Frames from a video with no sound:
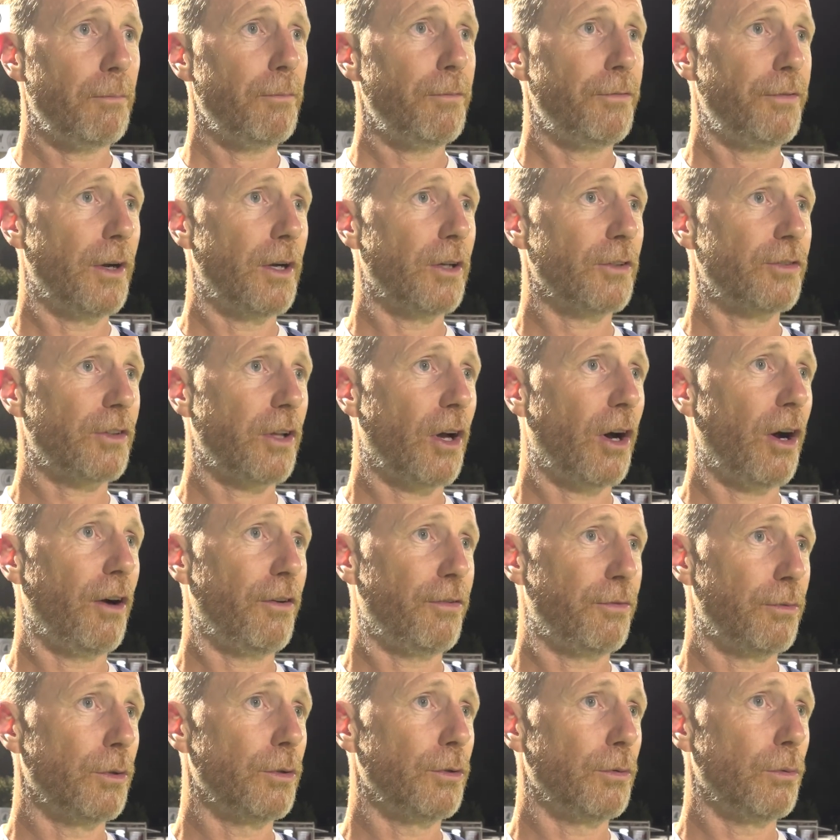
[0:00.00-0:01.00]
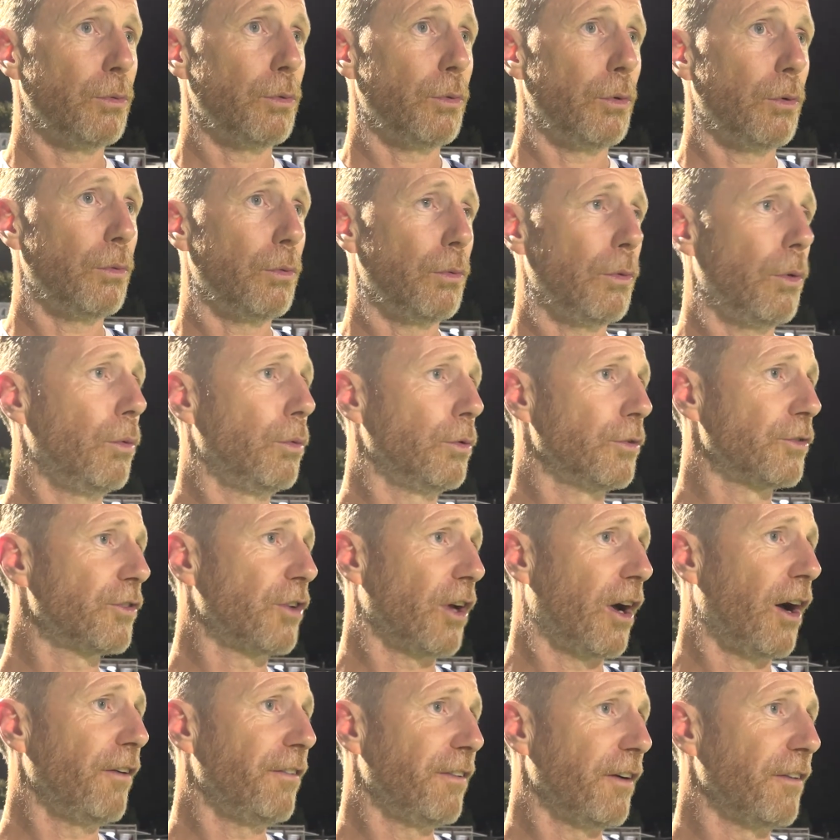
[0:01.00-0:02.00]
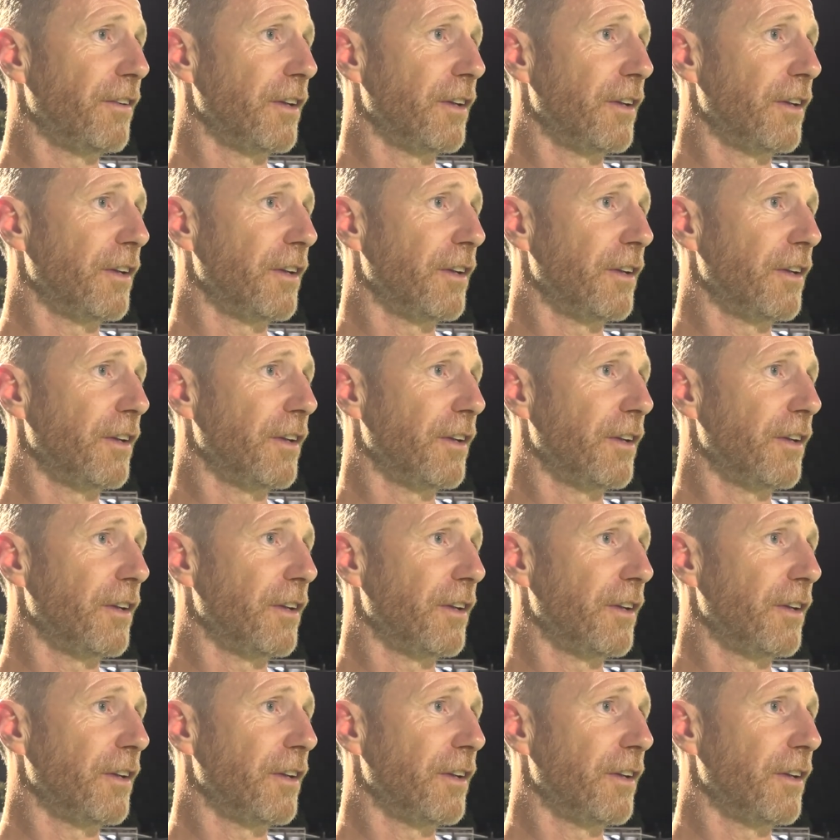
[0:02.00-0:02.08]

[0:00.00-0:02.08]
first half was tough.